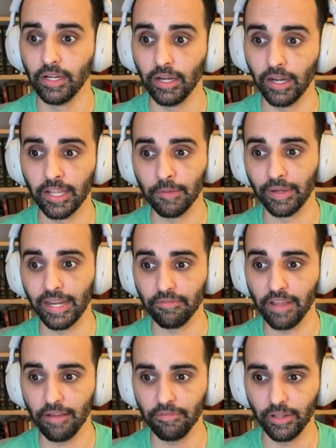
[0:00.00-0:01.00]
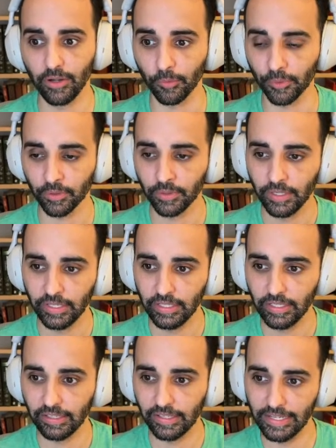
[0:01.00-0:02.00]
He might have heavy armor,
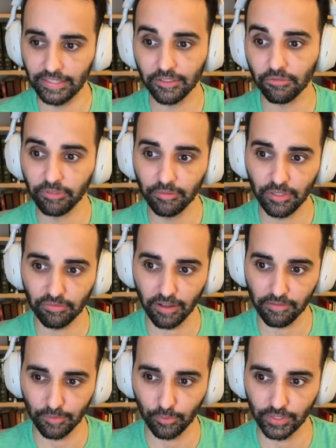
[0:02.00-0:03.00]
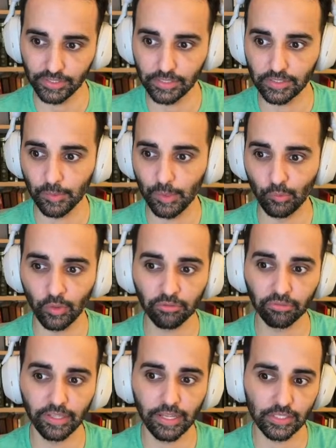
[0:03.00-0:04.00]
and then 55 hit points. It's going to be
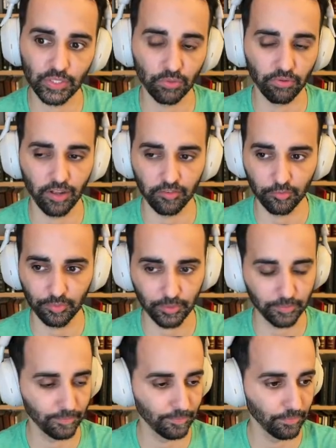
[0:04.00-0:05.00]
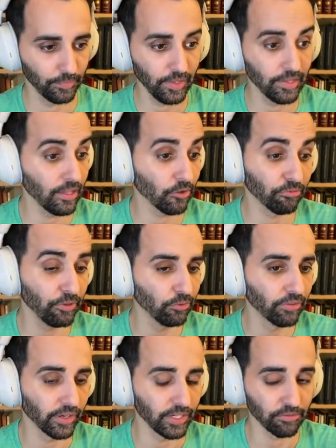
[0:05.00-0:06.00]
roughly as survivable. It'll
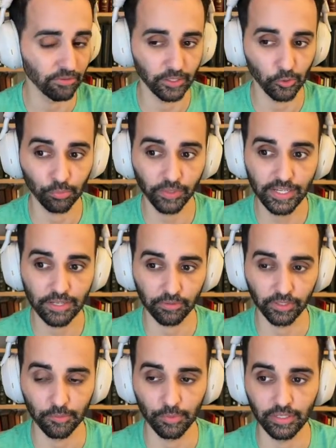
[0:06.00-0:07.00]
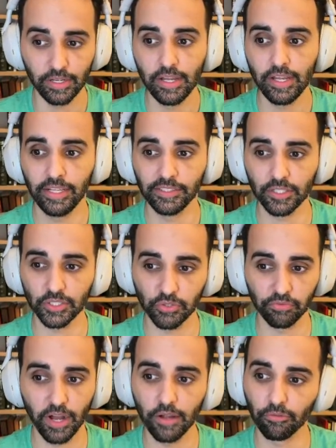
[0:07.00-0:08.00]
feel very different. It'll play differently, but he's going to
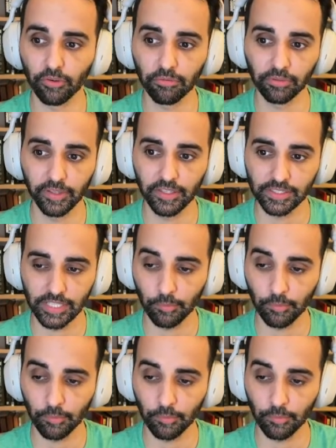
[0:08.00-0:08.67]
survive roughly the same